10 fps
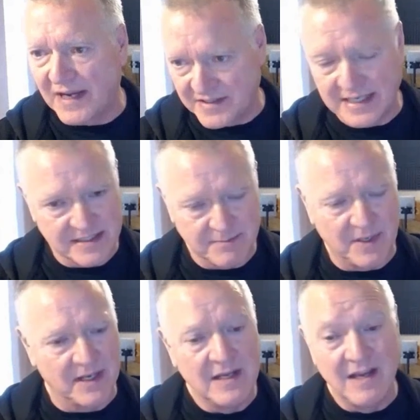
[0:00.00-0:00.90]
of fixes,
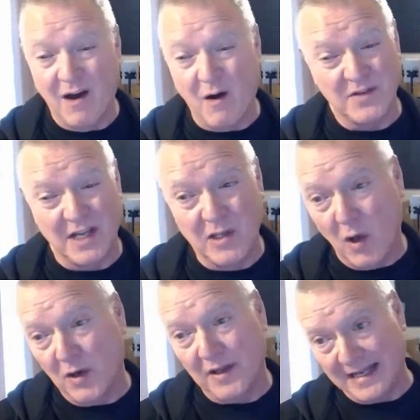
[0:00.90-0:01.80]
but obviously a
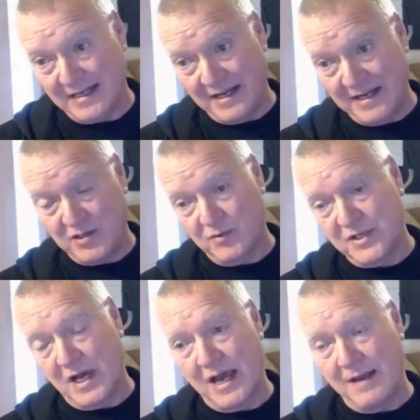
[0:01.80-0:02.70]
lot of that initial
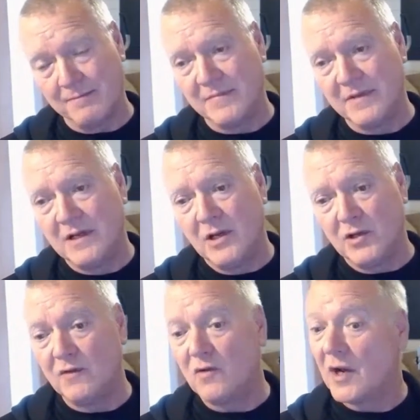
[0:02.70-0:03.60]
time
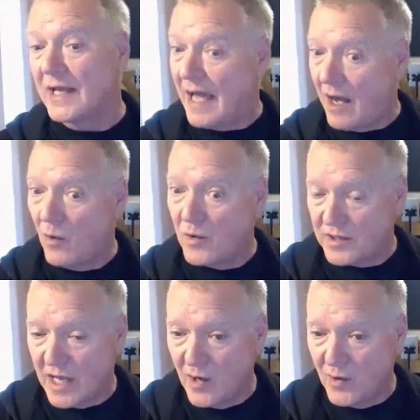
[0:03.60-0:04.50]
you've got to get hold of
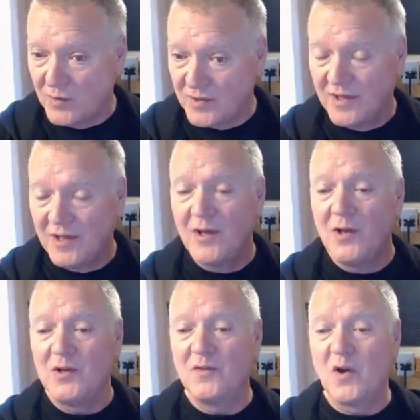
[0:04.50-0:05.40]
the code.
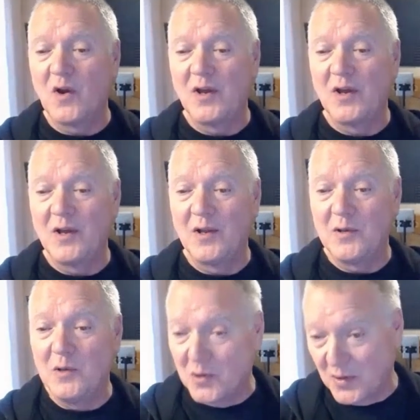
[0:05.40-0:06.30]
You've got to
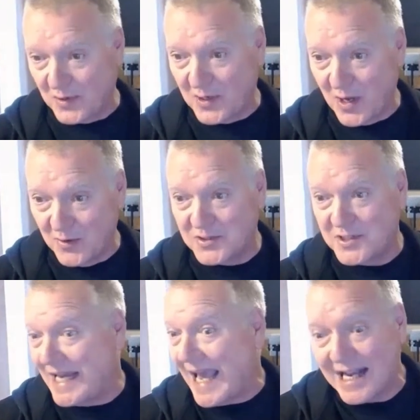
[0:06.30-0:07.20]
look at the code,
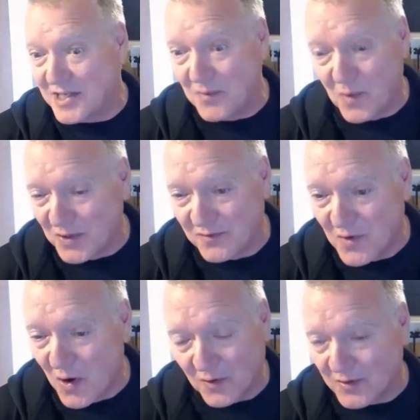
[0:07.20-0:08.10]
see actually what
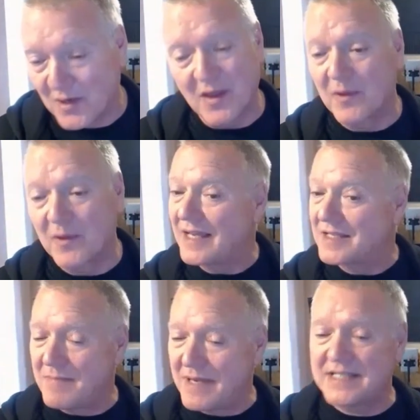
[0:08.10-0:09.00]
you've got. There were
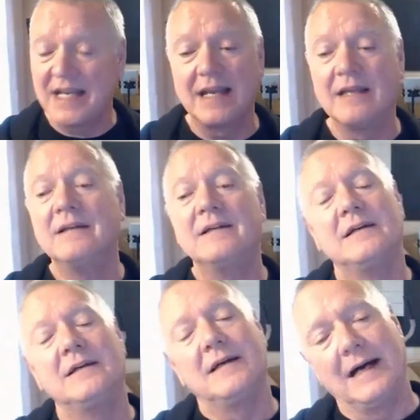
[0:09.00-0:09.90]
things missing,
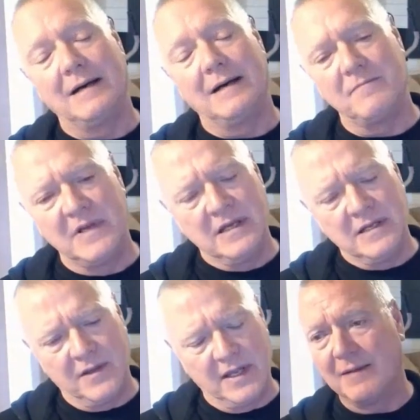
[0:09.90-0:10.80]
and
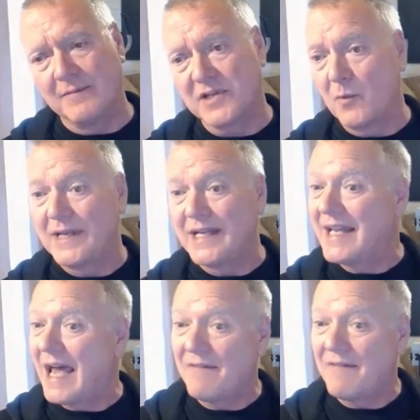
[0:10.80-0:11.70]
so we
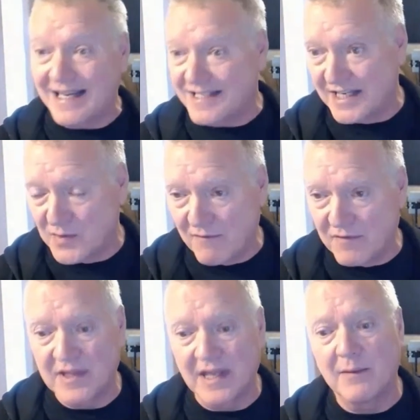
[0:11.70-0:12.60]
didn't have access to
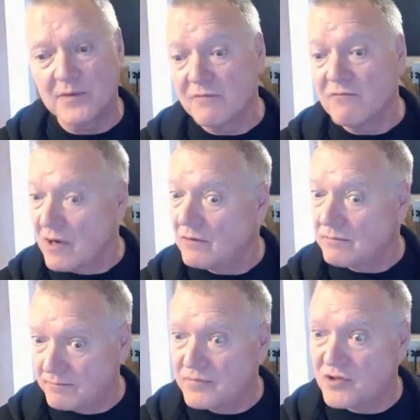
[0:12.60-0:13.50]
everything. It was a
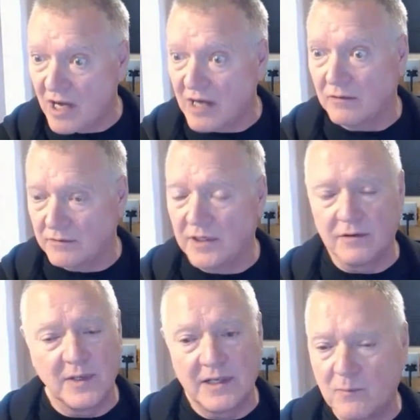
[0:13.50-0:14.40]
real struggle.
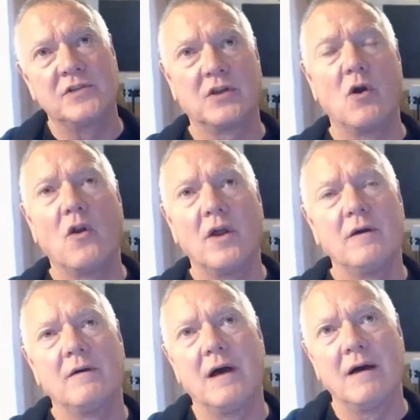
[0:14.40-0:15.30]
To
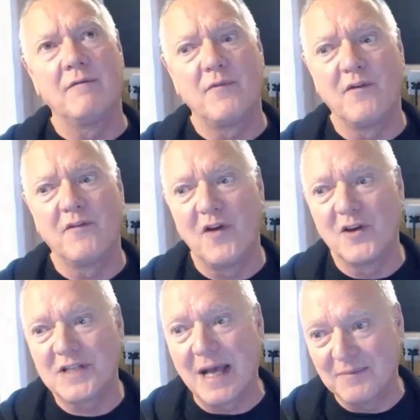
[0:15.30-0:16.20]
got the
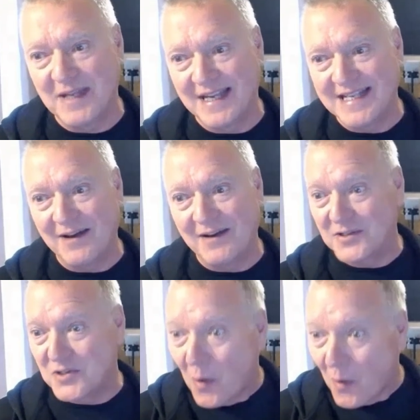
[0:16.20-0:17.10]
first update out
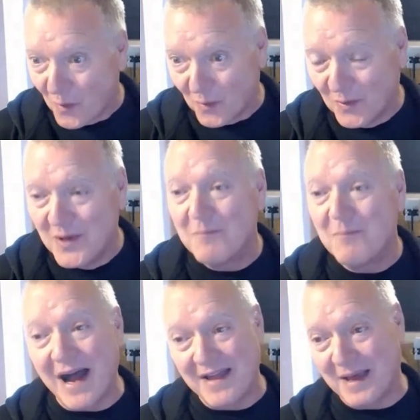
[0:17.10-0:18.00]
at all
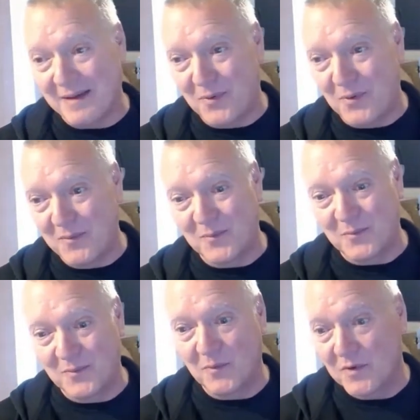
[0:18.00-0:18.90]
by that point
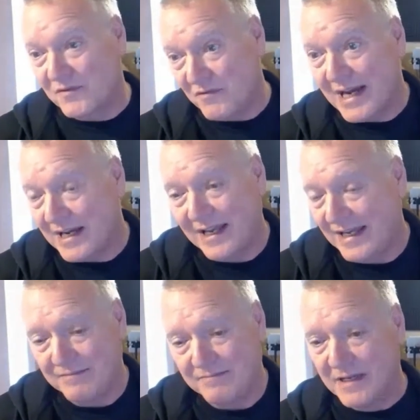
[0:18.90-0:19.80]
was
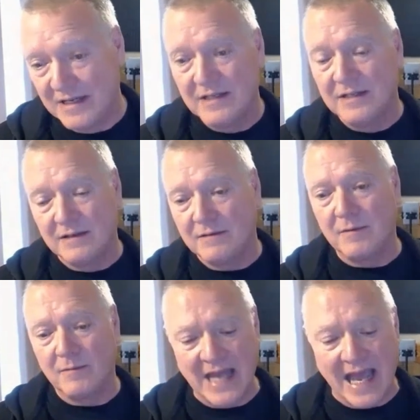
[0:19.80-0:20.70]
frankly
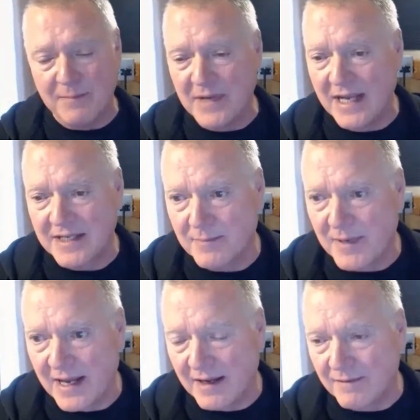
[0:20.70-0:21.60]
damn near to
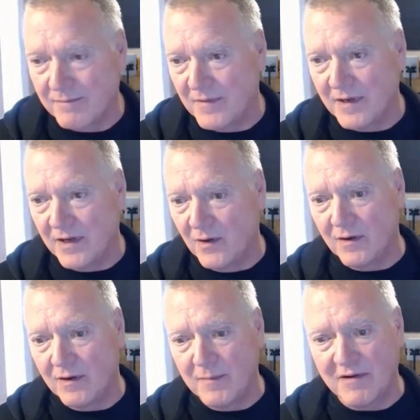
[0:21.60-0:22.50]
being,
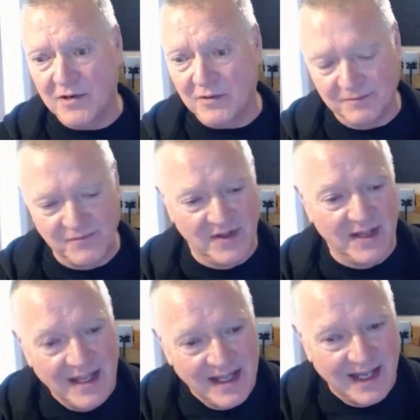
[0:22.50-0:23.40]
a miracle.
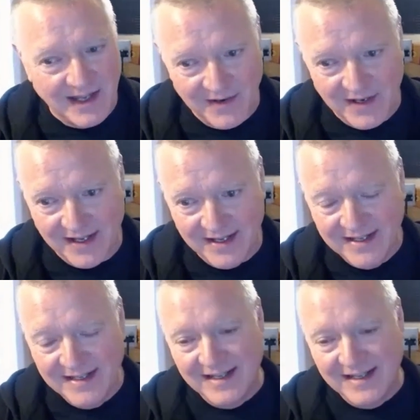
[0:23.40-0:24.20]
But